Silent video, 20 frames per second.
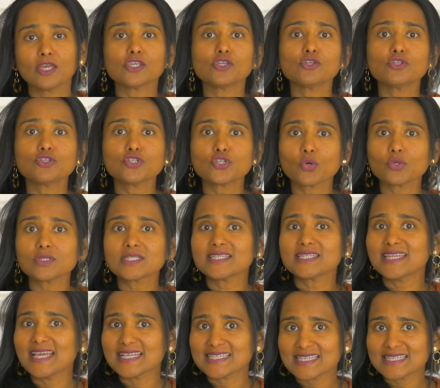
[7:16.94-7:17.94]
You don't
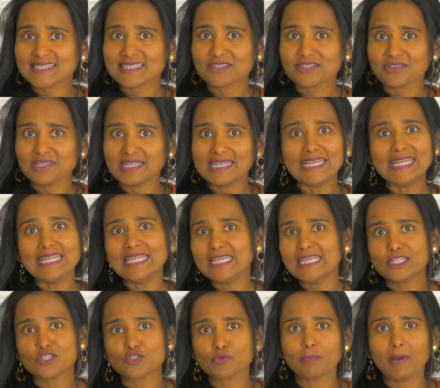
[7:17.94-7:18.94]
necessarily
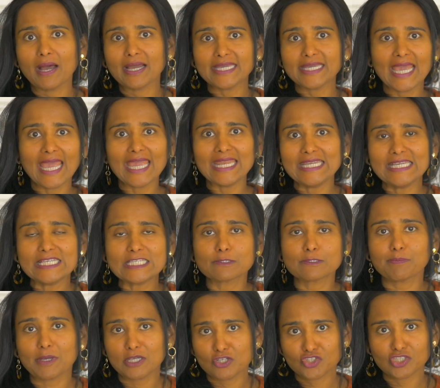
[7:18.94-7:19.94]
need to buy any
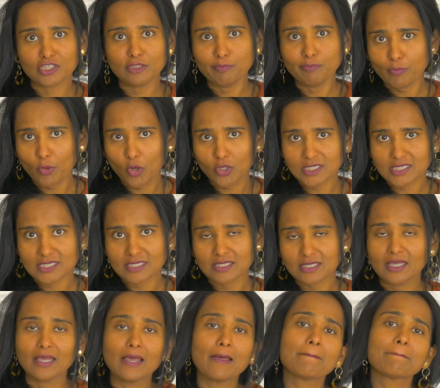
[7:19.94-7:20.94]
special pots,
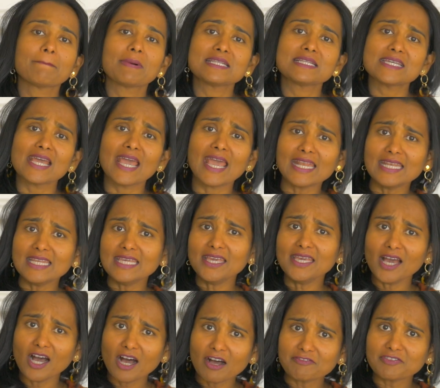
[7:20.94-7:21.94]
but
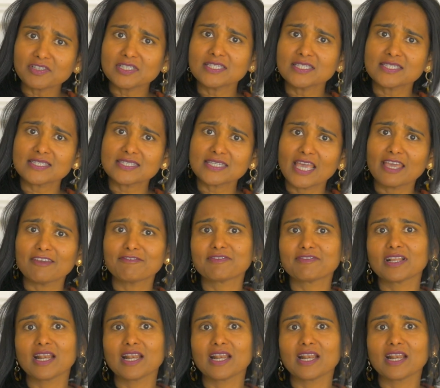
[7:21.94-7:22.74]
any oven-safe